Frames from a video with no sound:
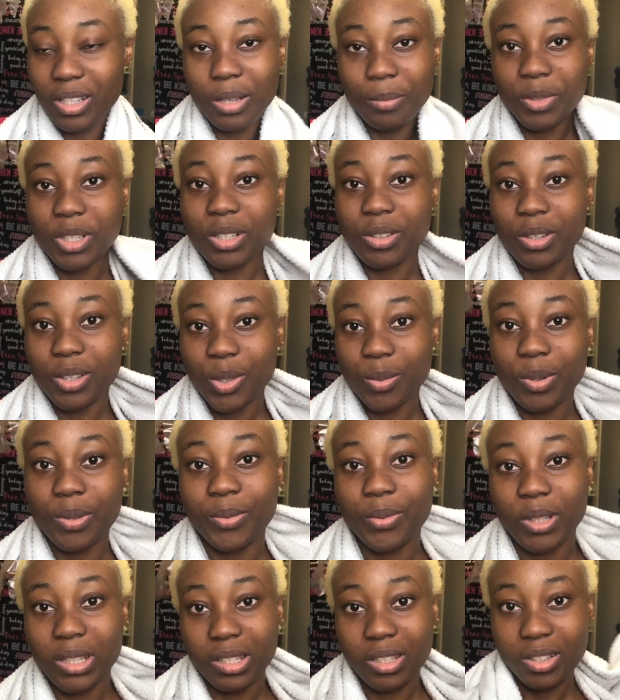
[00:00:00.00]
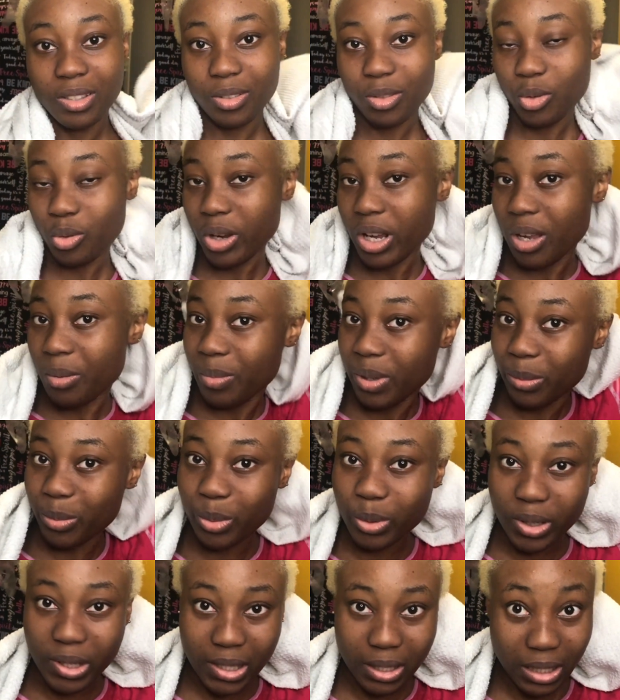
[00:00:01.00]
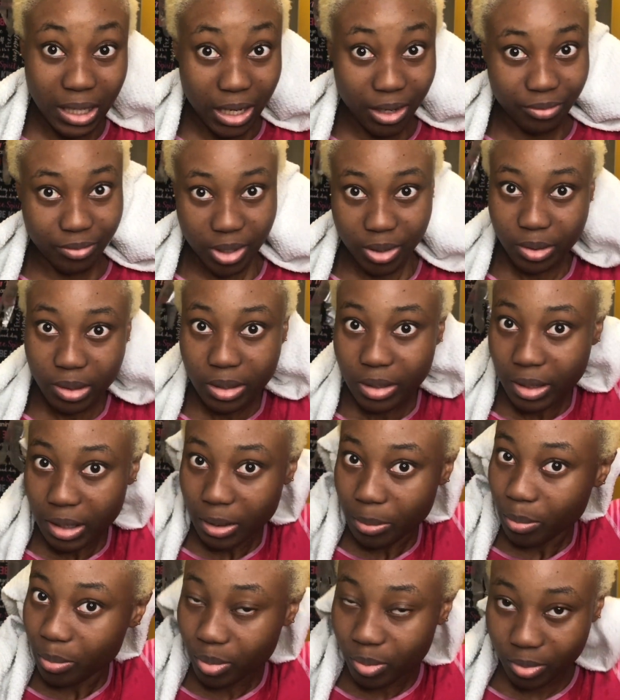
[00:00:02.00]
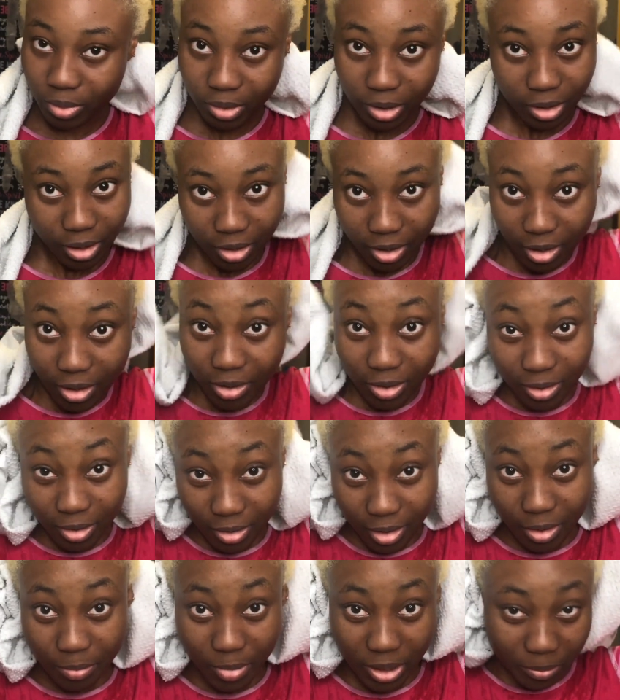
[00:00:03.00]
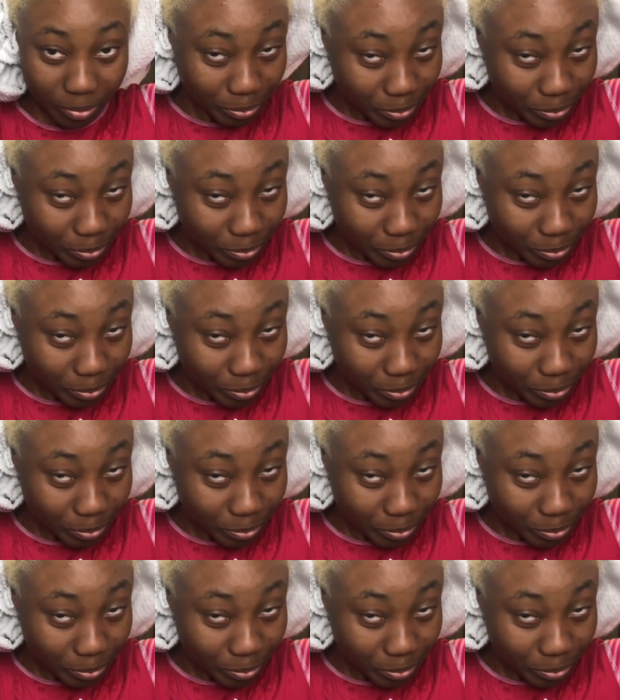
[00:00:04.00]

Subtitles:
I'm just going to wait for this to dry a bit because it's still very damp. You get me?